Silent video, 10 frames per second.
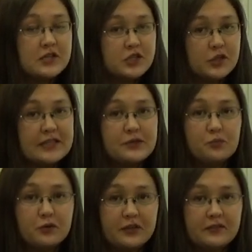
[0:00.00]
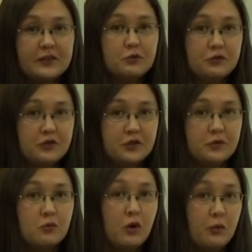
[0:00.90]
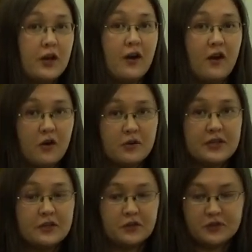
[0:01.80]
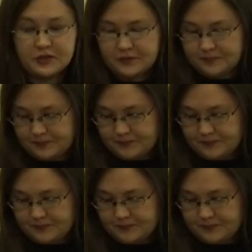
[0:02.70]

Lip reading: so let's briefly review what we already learned.